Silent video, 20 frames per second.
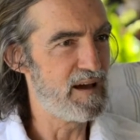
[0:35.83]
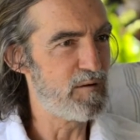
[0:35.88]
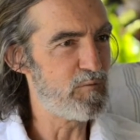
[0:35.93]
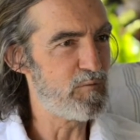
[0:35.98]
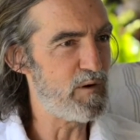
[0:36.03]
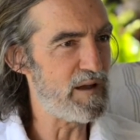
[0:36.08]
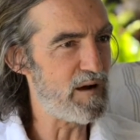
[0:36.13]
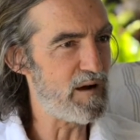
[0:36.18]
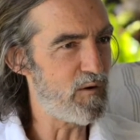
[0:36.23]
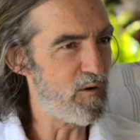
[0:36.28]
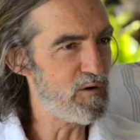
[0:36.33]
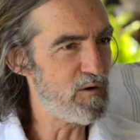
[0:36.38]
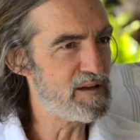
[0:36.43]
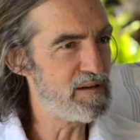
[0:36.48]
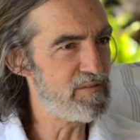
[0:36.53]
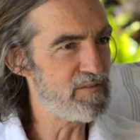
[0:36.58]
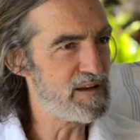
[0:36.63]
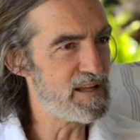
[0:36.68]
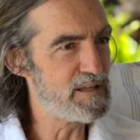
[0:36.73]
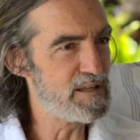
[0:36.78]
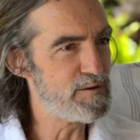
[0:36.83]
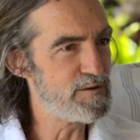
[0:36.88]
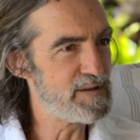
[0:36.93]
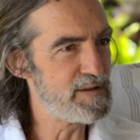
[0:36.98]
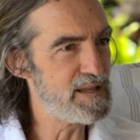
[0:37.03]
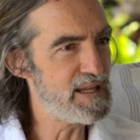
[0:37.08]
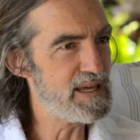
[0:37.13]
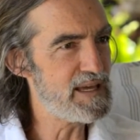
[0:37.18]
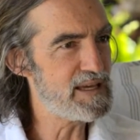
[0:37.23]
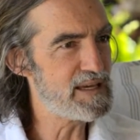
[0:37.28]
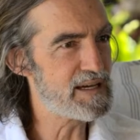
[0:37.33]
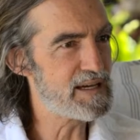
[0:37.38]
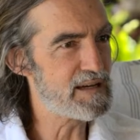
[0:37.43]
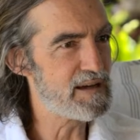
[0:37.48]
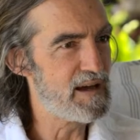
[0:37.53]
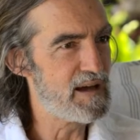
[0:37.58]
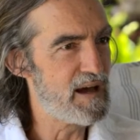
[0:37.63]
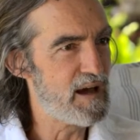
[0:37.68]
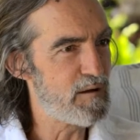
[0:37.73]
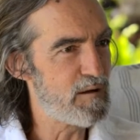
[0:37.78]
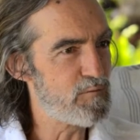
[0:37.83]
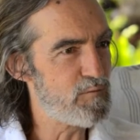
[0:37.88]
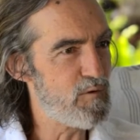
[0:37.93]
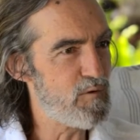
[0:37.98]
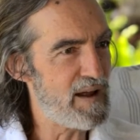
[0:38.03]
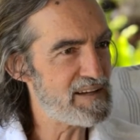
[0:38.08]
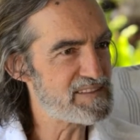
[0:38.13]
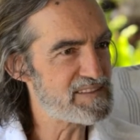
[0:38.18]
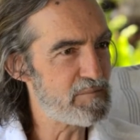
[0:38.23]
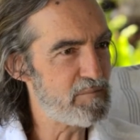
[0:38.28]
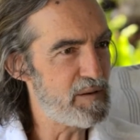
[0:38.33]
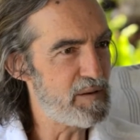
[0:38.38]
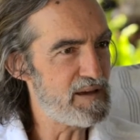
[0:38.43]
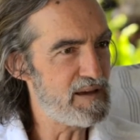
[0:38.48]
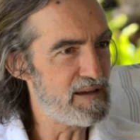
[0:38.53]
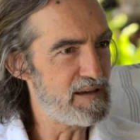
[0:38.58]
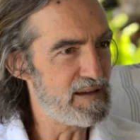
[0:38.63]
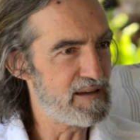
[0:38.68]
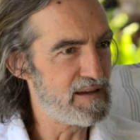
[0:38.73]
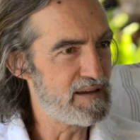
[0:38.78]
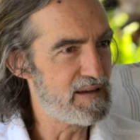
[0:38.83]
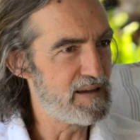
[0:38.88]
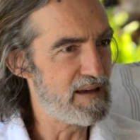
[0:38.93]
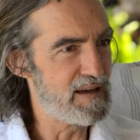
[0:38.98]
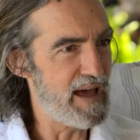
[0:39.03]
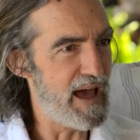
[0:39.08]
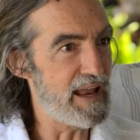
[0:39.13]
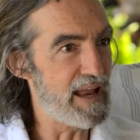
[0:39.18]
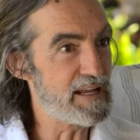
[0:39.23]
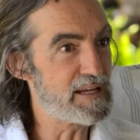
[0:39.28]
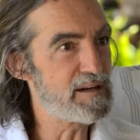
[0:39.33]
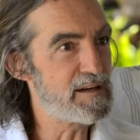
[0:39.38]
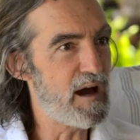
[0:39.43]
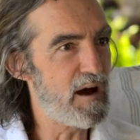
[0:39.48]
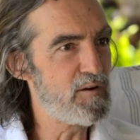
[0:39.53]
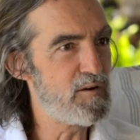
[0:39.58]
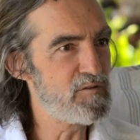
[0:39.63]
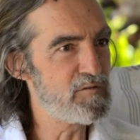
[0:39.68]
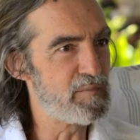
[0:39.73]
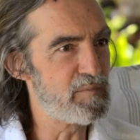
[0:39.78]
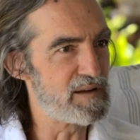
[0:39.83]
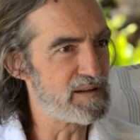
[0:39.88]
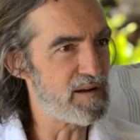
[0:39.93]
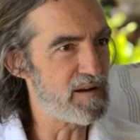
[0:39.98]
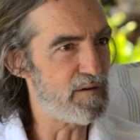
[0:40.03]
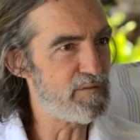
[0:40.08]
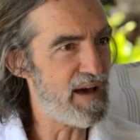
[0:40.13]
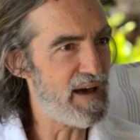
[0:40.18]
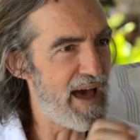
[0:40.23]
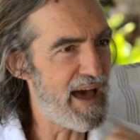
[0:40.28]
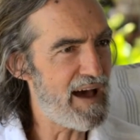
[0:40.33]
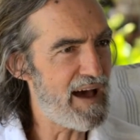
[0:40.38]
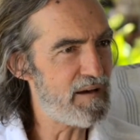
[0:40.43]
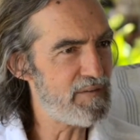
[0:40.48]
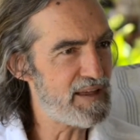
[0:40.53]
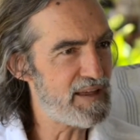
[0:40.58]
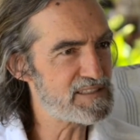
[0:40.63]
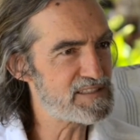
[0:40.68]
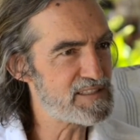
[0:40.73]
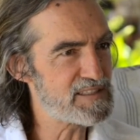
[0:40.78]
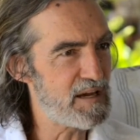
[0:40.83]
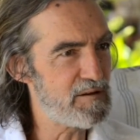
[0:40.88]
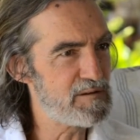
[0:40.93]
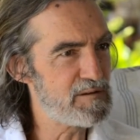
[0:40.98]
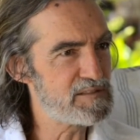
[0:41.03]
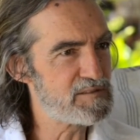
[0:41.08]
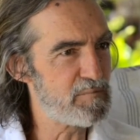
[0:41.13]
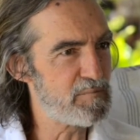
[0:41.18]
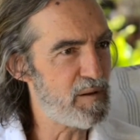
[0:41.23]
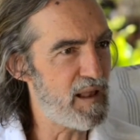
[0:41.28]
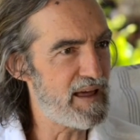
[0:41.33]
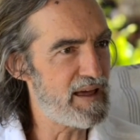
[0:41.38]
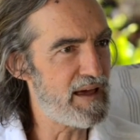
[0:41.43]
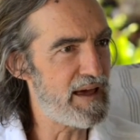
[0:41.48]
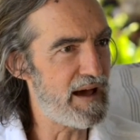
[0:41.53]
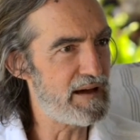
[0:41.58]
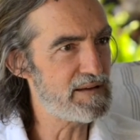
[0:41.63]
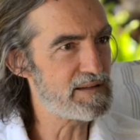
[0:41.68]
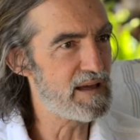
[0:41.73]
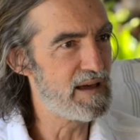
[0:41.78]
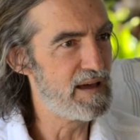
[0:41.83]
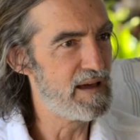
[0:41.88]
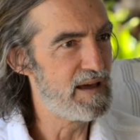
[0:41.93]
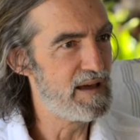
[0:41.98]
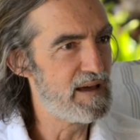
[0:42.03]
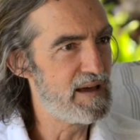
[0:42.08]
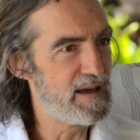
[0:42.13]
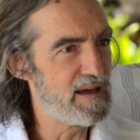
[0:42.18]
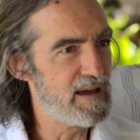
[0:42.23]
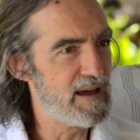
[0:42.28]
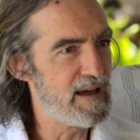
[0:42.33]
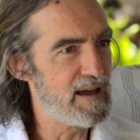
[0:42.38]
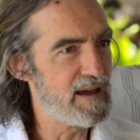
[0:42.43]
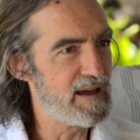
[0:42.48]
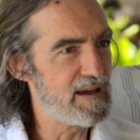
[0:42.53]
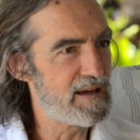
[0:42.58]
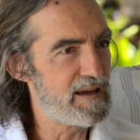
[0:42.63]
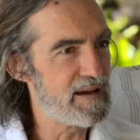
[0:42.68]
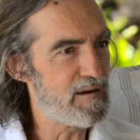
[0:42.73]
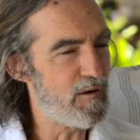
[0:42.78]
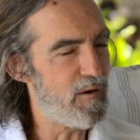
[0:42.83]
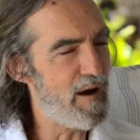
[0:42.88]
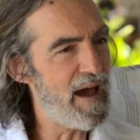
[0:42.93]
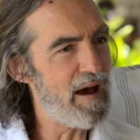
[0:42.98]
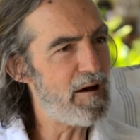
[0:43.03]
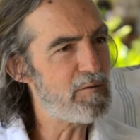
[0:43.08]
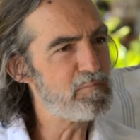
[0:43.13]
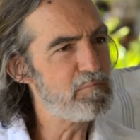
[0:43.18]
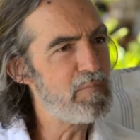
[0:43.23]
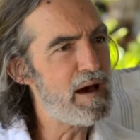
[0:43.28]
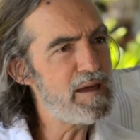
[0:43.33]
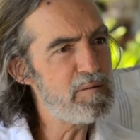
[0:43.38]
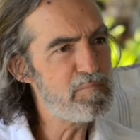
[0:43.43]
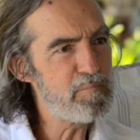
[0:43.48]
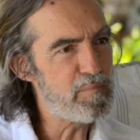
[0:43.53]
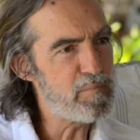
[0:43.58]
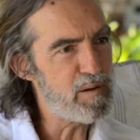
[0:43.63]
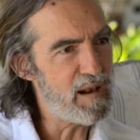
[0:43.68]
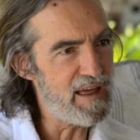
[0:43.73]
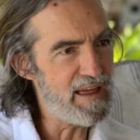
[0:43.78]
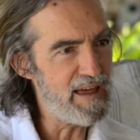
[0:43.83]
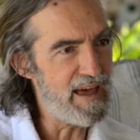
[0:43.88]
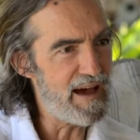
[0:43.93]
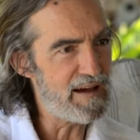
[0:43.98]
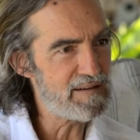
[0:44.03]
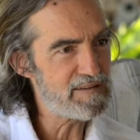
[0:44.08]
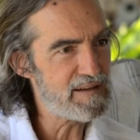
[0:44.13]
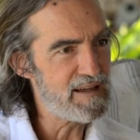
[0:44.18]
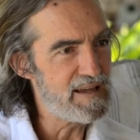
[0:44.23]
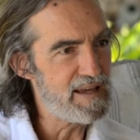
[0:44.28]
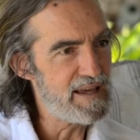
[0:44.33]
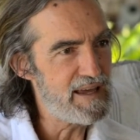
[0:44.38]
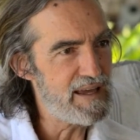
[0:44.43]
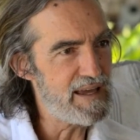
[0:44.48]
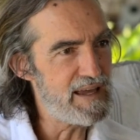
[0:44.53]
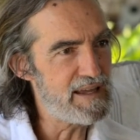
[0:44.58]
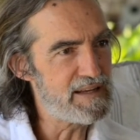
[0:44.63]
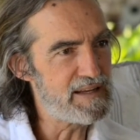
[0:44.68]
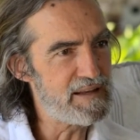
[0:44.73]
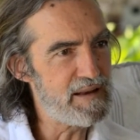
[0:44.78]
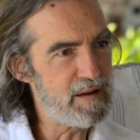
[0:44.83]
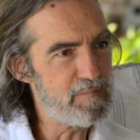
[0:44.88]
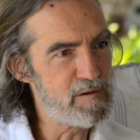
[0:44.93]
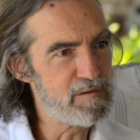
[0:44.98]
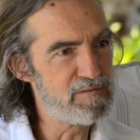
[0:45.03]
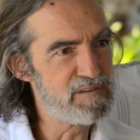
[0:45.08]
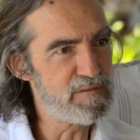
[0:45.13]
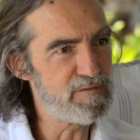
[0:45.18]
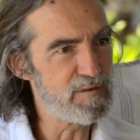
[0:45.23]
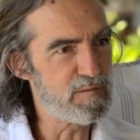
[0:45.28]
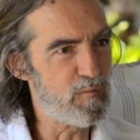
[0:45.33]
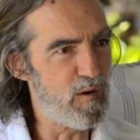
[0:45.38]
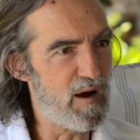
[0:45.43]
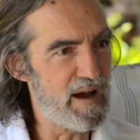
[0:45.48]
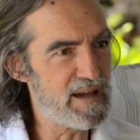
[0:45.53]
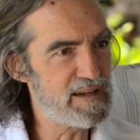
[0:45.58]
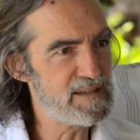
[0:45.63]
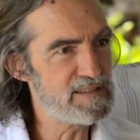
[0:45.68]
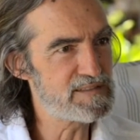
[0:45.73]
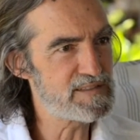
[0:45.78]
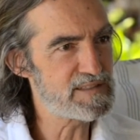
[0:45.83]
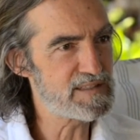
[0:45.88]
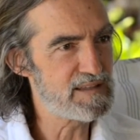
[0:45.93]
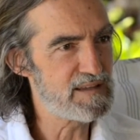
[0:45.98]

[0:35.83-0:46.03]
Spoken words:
We are all given a unique recipe, an encodement of how that's going to play out, or how it may play out in a number of different ways.